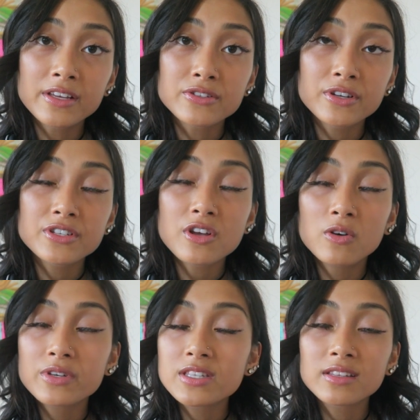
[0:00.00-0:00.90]
things or I just
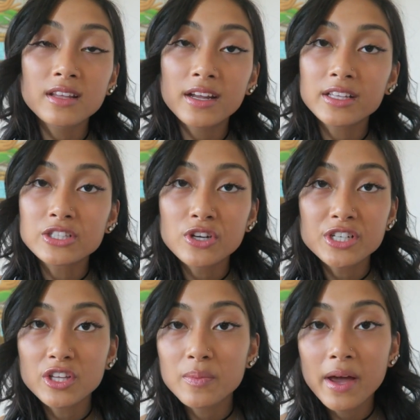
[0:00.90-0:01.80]
always think that I can
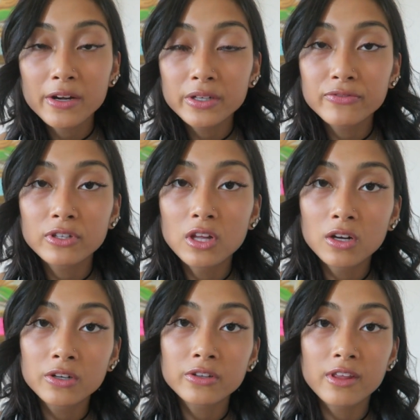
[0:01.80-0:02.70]
stretch out the battery for
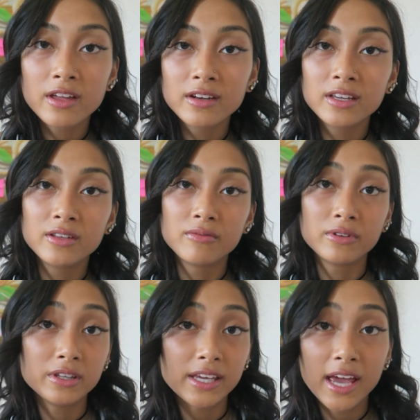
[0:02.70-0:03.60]
longer than it
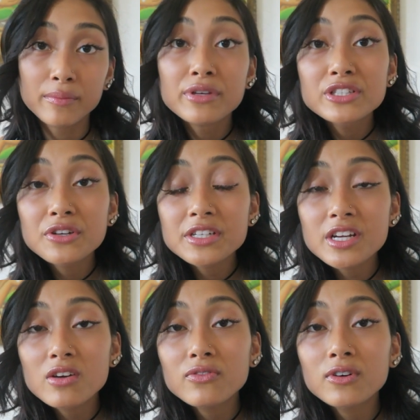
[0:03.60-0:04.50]
really can be stretched
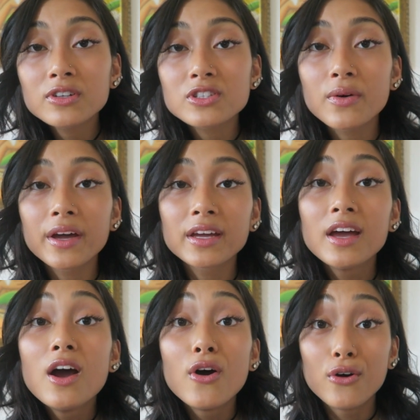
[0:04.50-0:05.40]
out for. So I
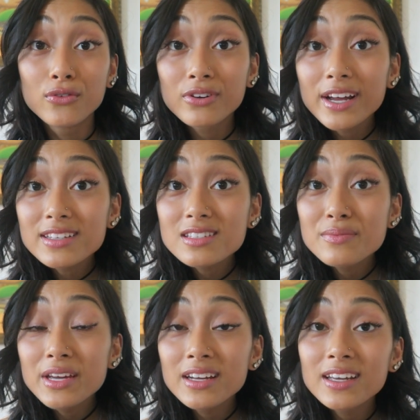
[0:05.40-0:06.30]

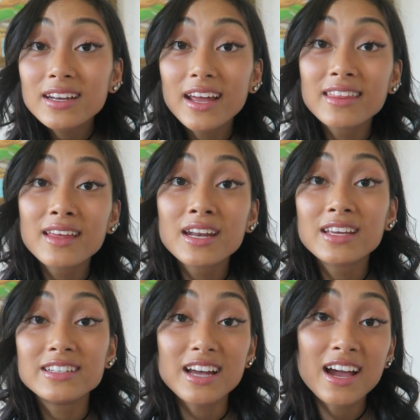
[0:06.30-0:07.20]
overestimate it and then
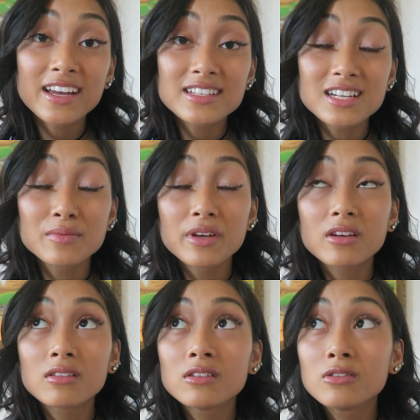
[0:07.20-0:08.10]
it dies and I'm like,
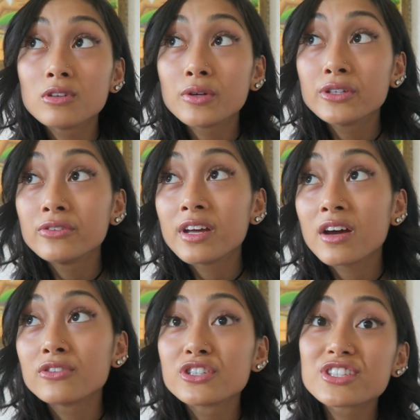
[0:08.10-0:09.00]
oh no, what do I do
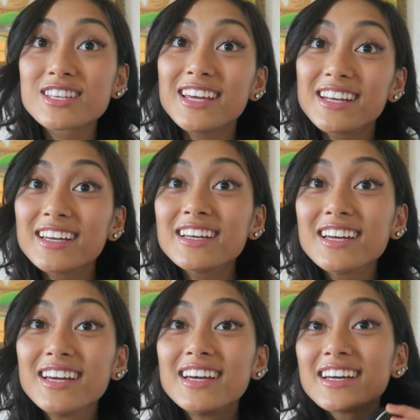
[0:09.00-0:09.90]
now? Just kidding,
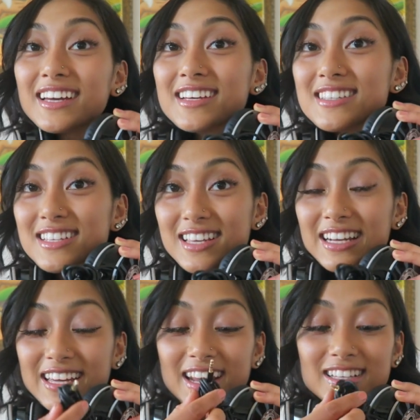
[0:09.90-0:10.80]
because this
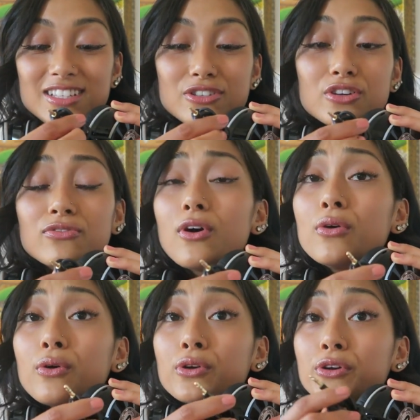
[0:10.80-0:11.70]
can connect to your
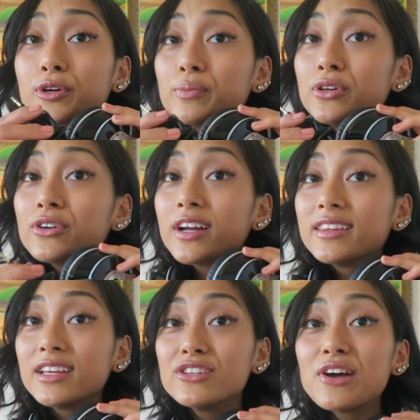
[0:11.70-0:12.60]
phone or your computer
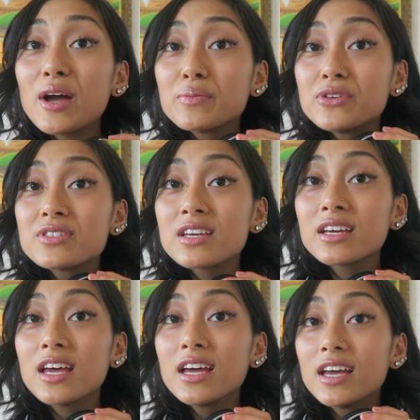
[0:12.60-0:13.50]
and then you got
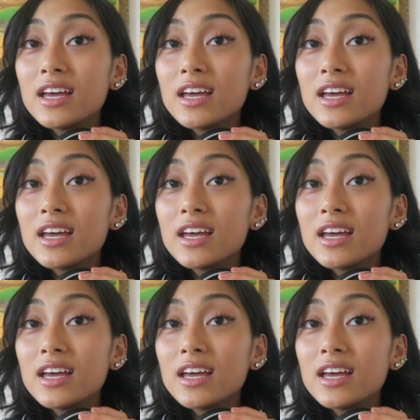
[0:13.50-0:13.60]
music